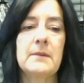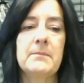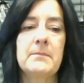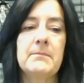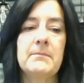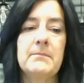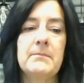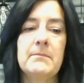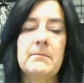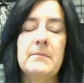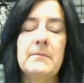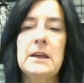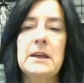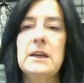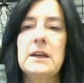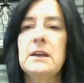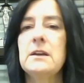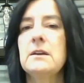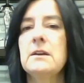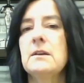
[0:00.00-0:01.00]

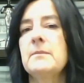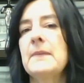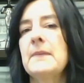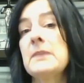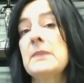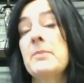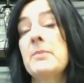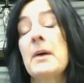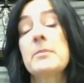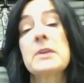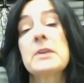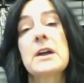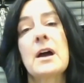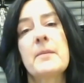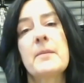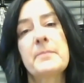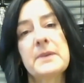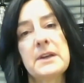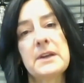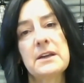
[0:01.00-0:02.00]
many public
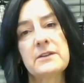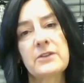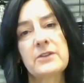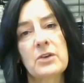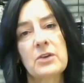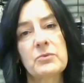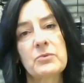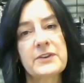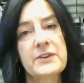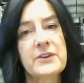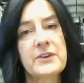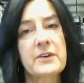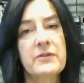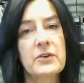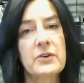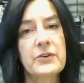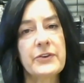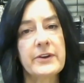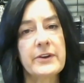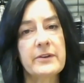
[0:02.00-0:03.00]
companies are risk
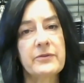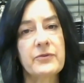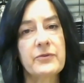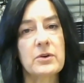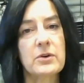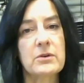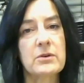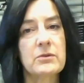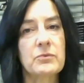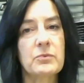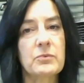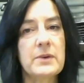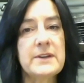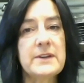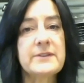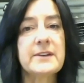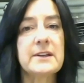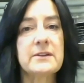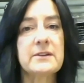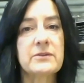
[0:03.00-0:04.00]
aversive for
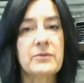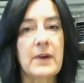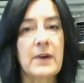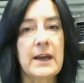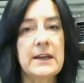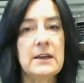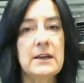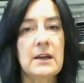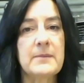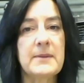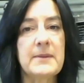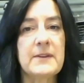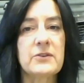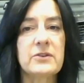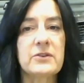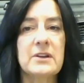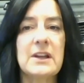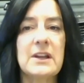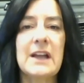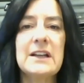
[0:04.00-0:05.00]
reasons, right? I mean,
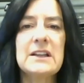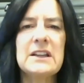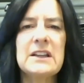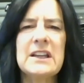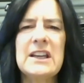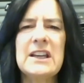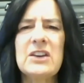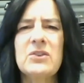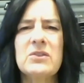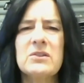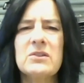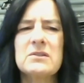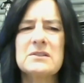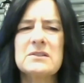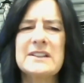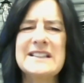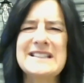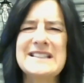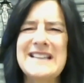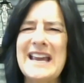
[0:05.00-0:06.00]
there's a lot of legal
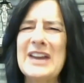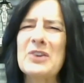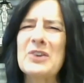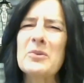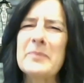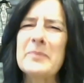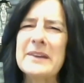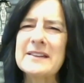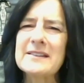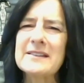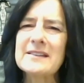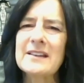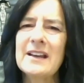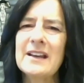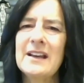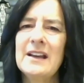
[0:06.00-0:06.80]
entanglements.